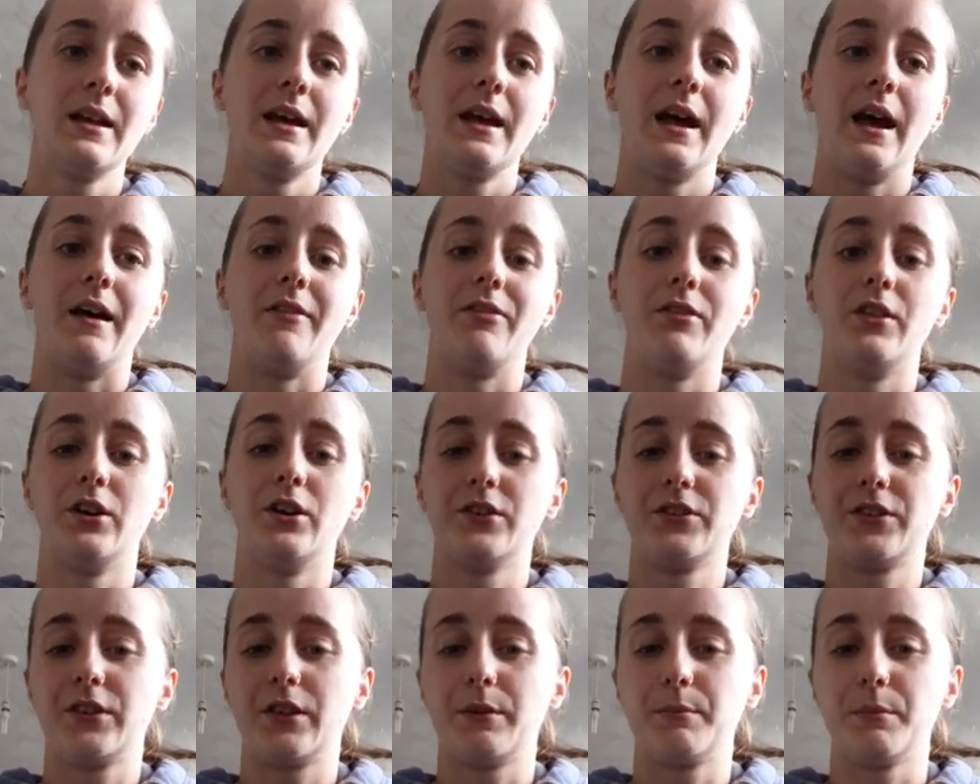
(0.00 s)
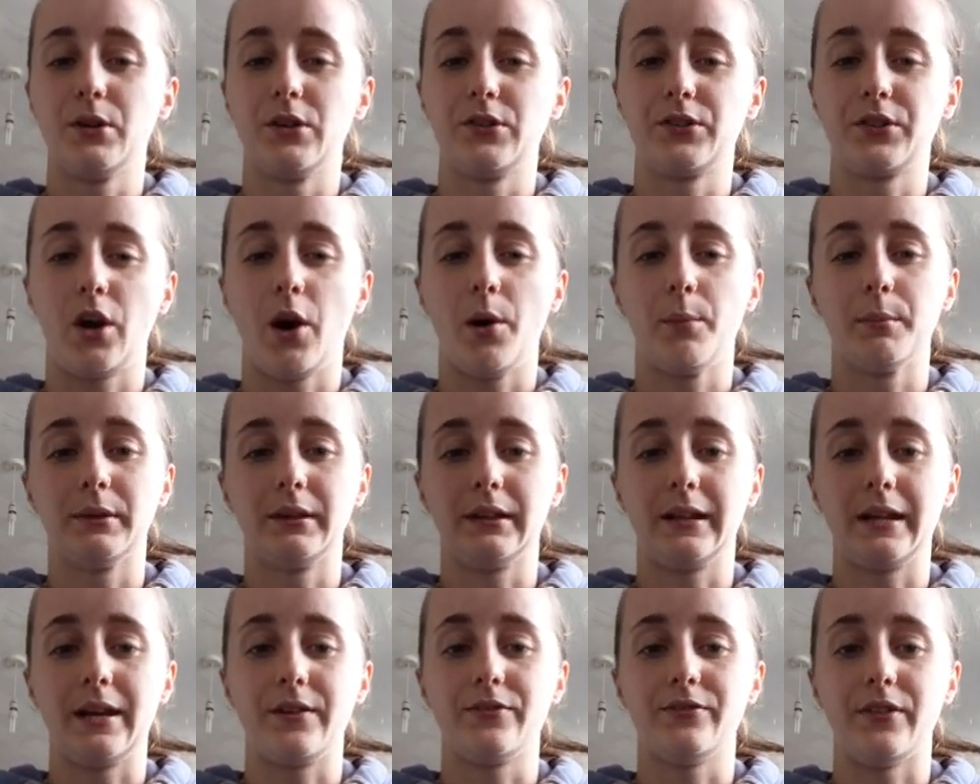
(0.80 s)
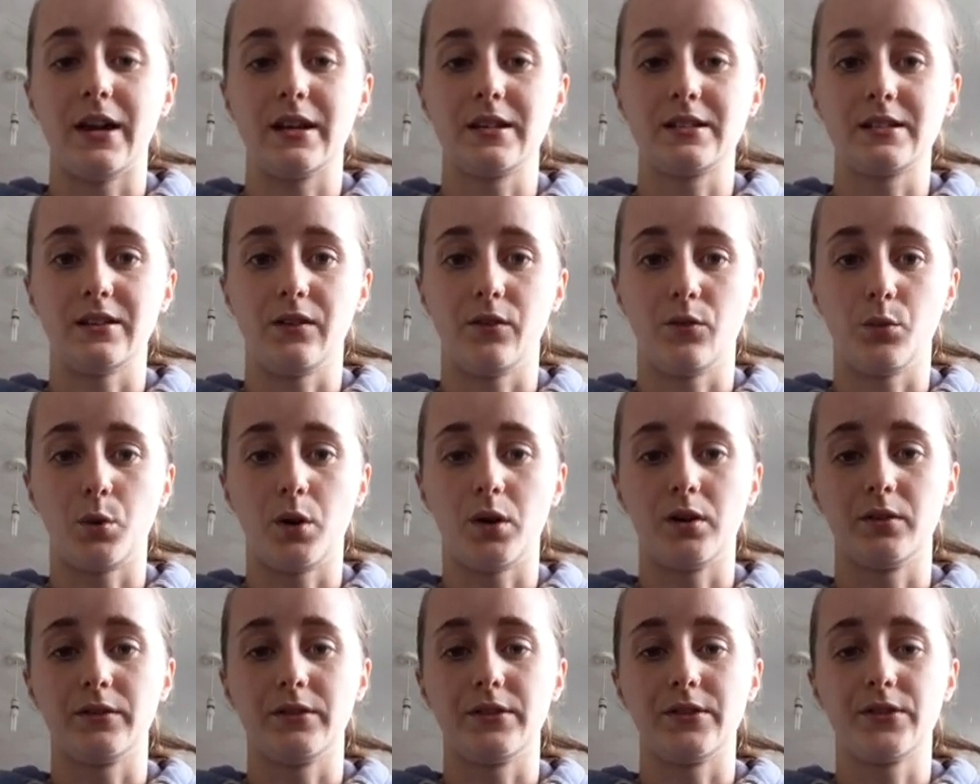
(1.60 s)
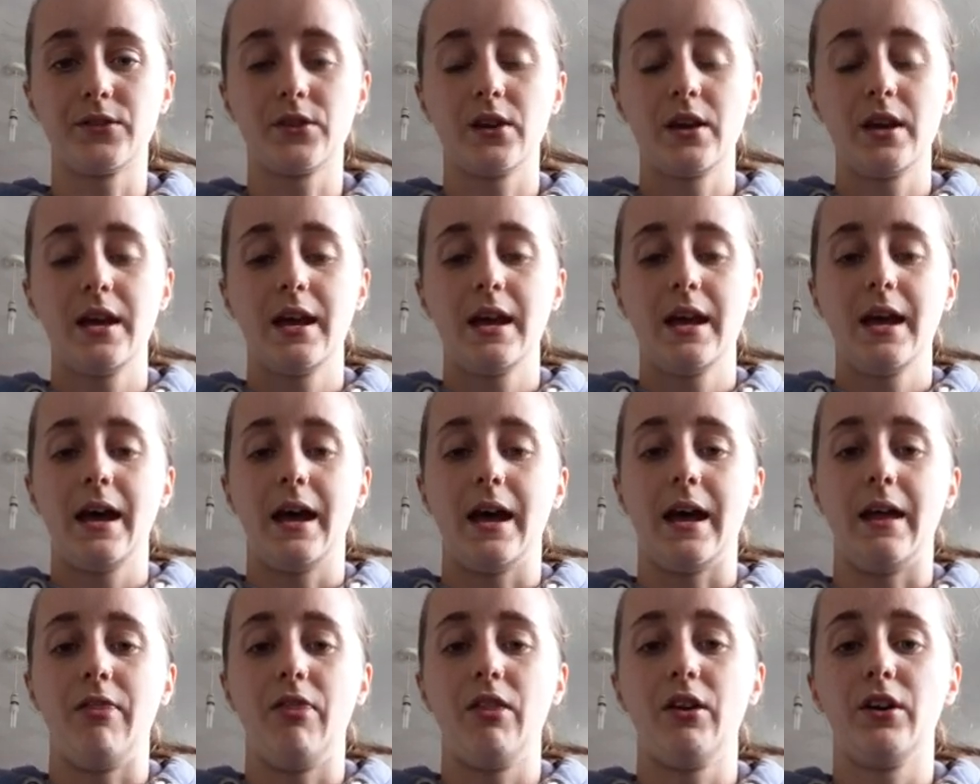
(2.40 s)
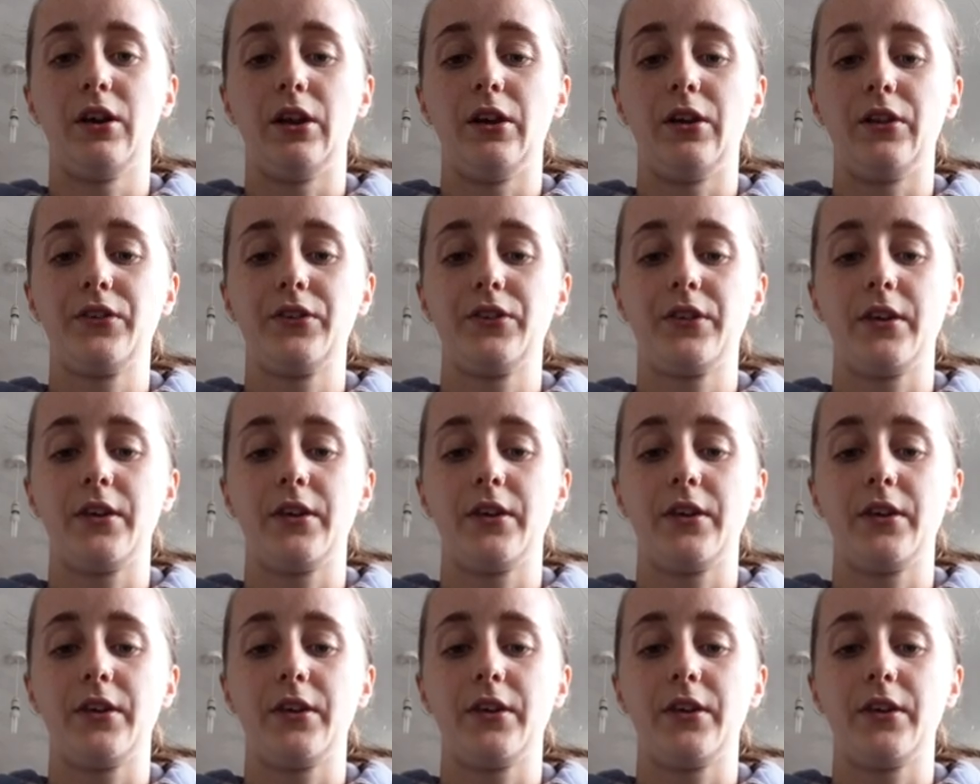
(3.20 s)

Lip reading: And those are the most commonly effective ones. And those,